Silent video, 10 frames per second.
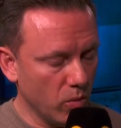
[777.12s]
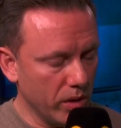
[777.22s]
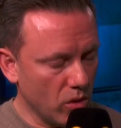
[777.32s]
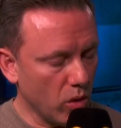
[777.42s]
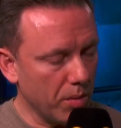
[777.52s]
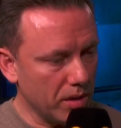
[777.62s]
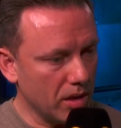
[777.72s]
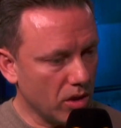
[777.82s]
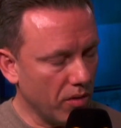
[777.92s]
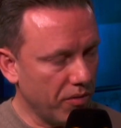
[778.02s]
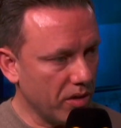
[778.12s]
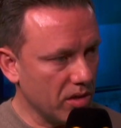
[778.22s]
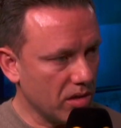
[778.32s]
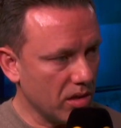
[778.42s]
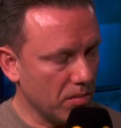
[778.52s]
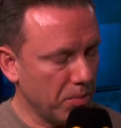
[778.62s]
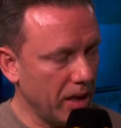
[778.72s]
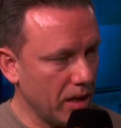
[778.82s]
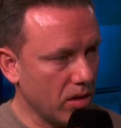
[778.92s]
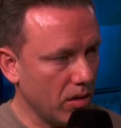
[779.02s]
We talk about the confidence that
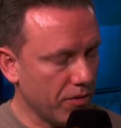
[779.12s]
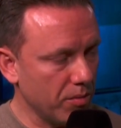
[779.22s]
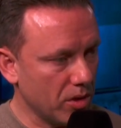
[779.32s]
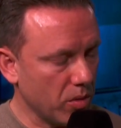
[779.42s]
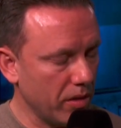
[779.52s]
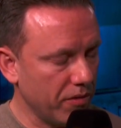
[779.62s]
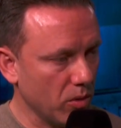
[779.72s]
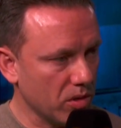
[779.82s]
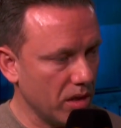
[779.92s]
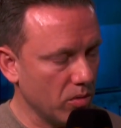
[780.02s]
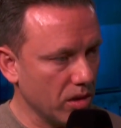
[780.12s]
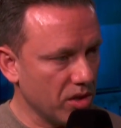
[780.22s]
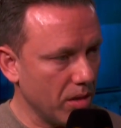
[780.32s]
Peter got from the 2014 World